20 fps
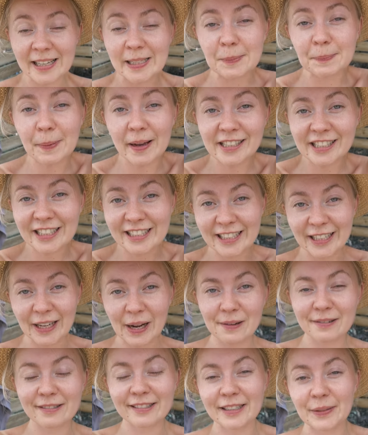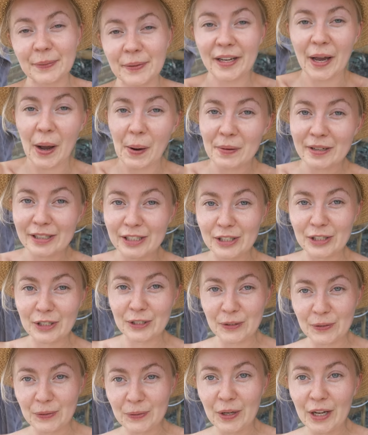especially because we're going
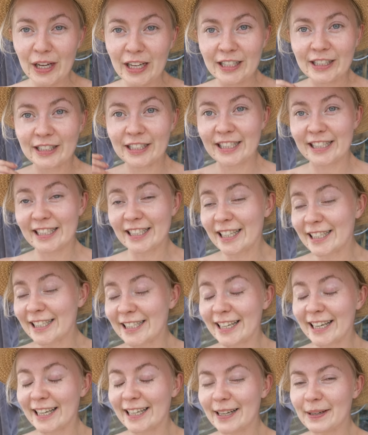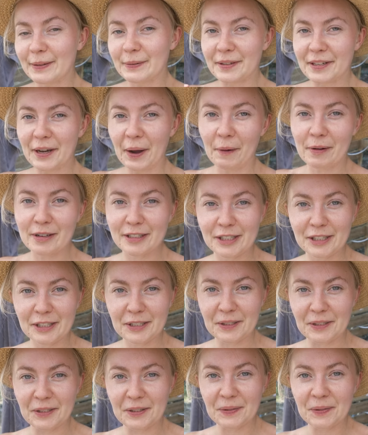to the city and we're going
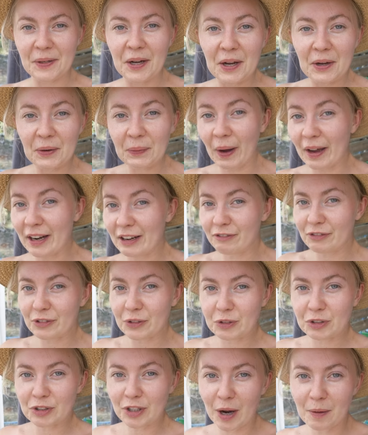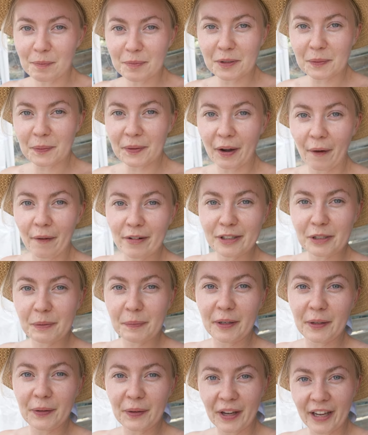to quite a few shops, and we're going to
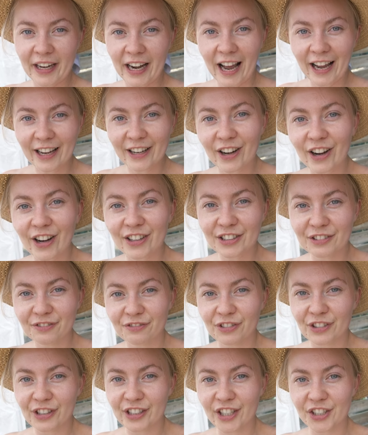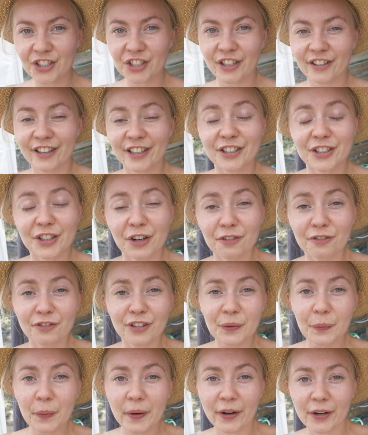be looking at garden furniture. I don't
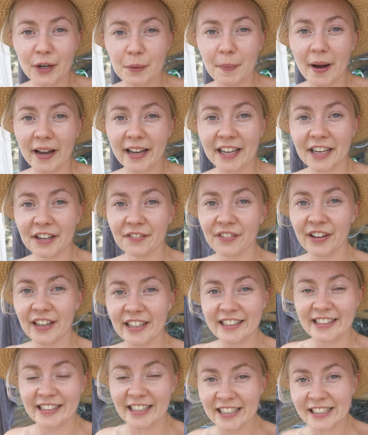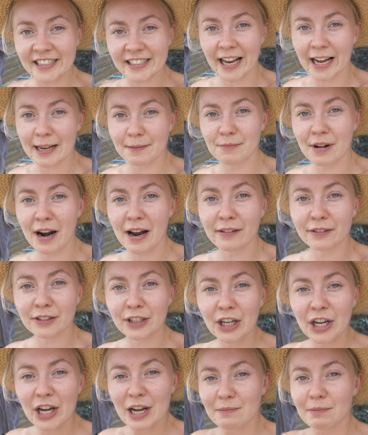think we're going to buy anything this time round,
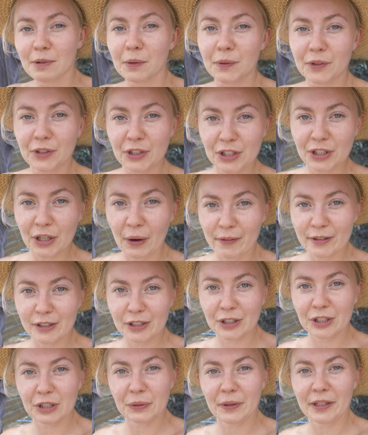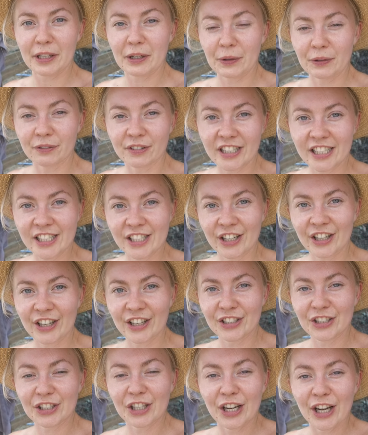but we're just going to do a little
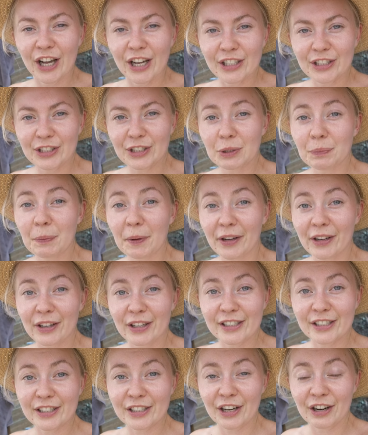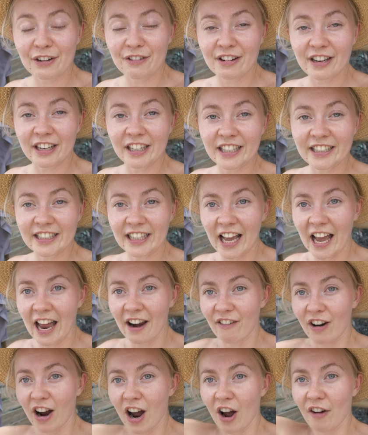research, just because currently
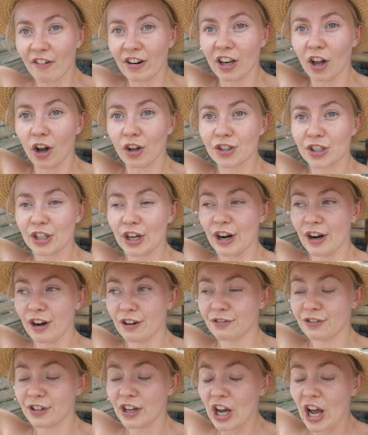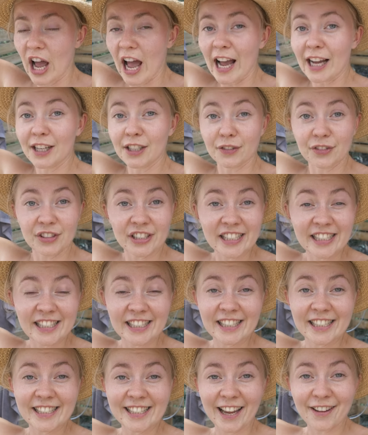there are a lot of end of
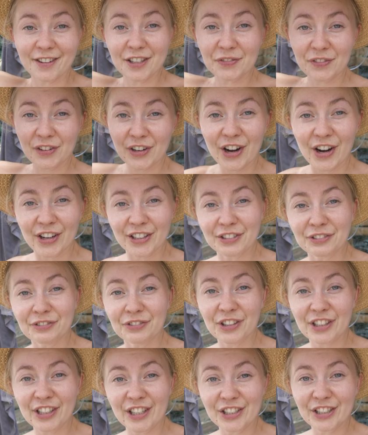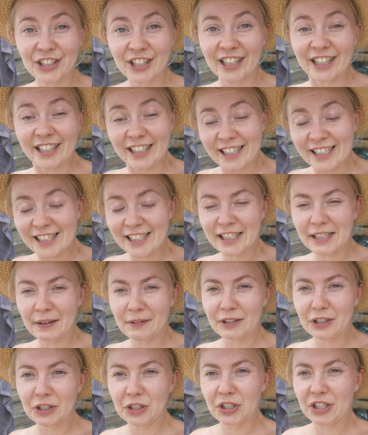season sales for garden furniture, so
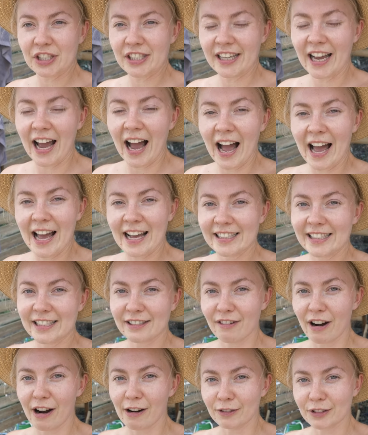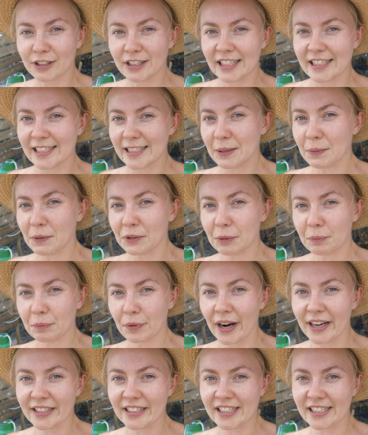it's just to get our heads around to see what the
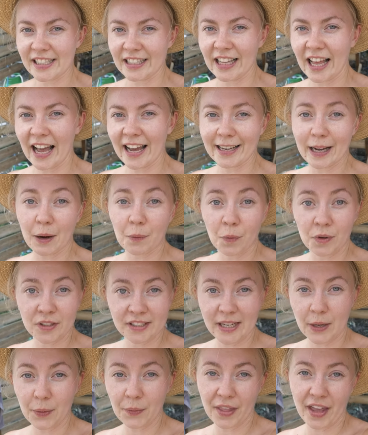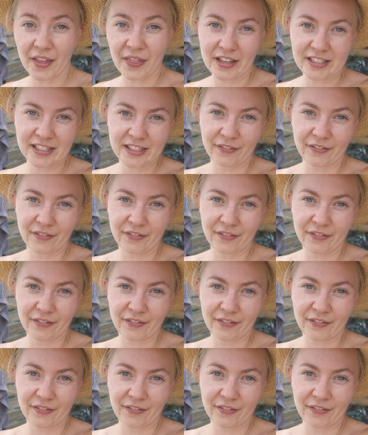prices are like and what's out there that's